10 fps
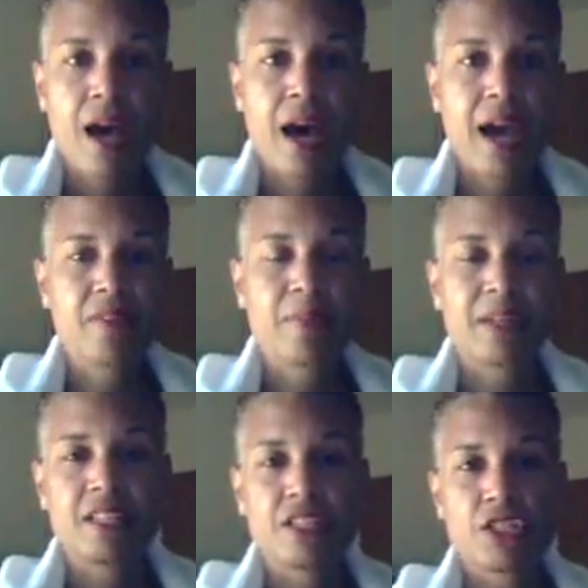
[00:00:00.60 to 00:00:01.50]
Hi
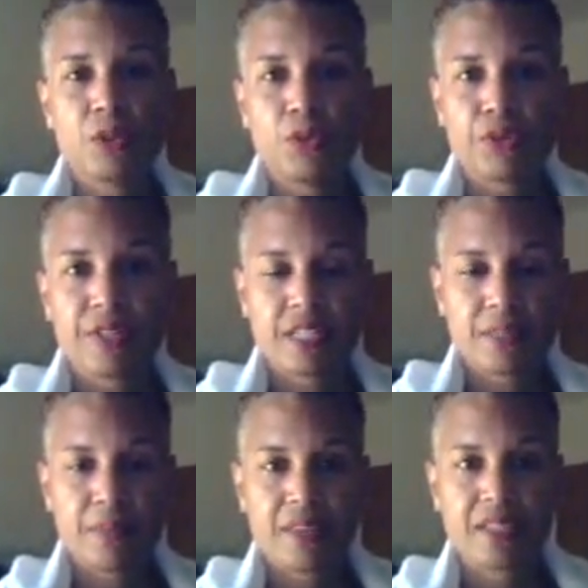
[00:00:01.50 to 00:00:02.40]
everybody, this is Lauren
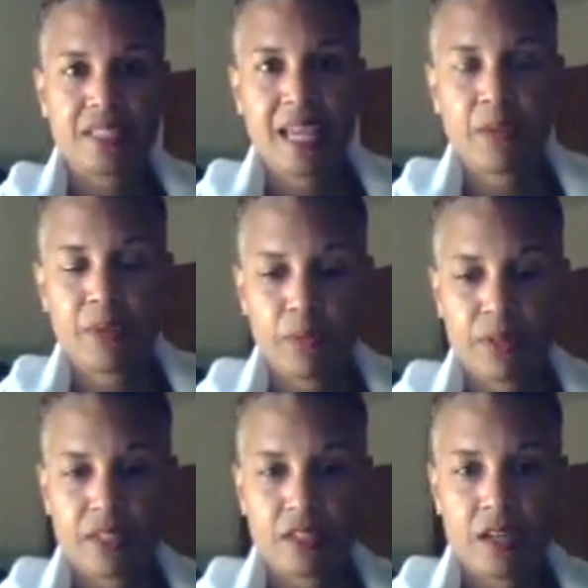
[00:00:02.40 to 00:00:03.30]
Smith, and today when I
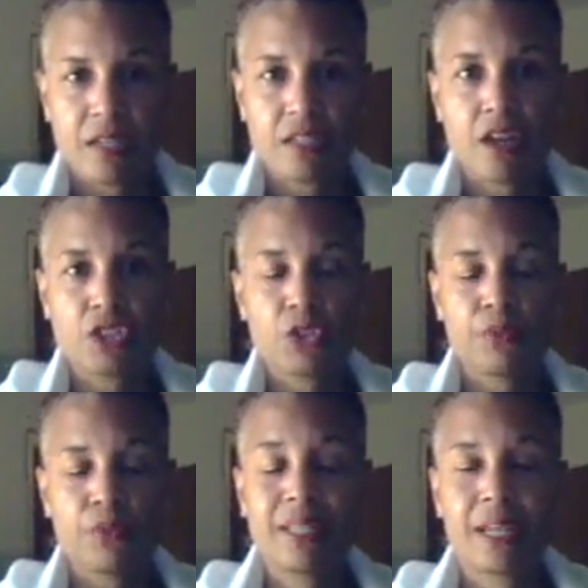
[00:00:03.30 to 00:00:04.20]
want to talk to,
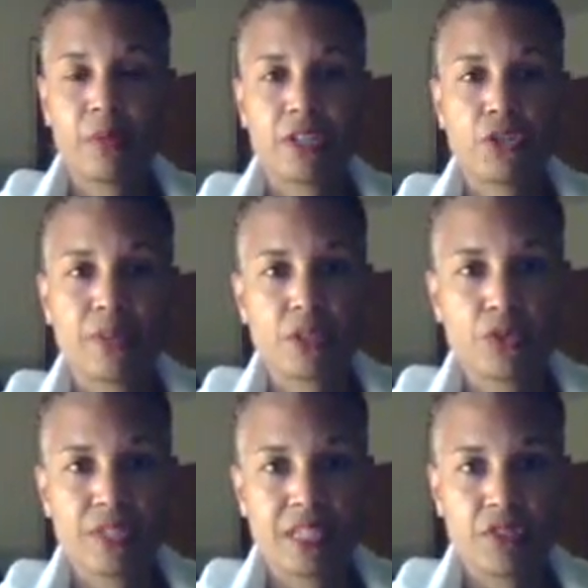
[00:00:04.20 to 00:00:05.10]
or really I want to address
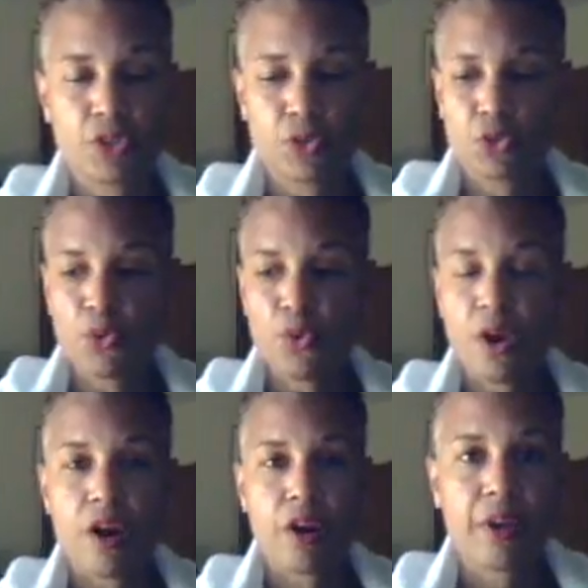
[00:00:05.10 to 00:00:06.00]
those individuals who
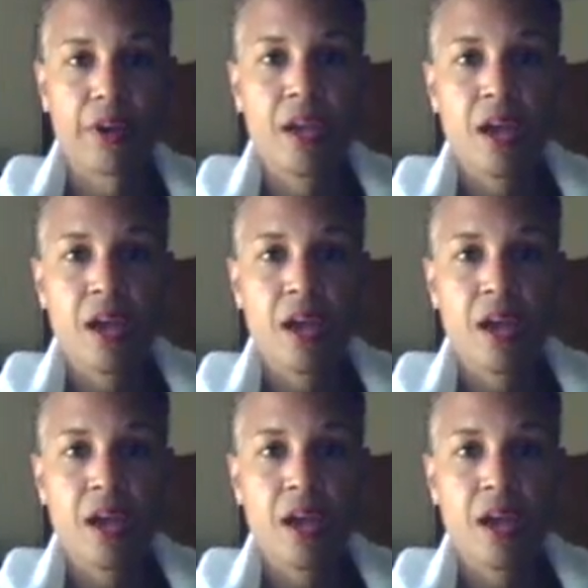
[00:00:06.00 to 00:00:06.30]
are